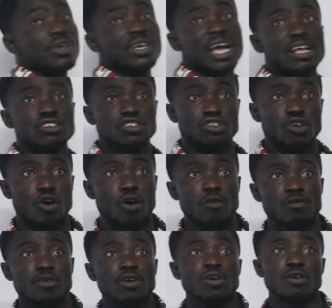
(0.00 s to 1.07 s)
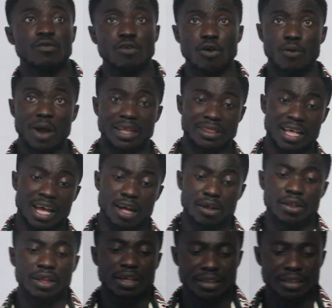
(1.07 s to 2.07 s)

we can solve for quartile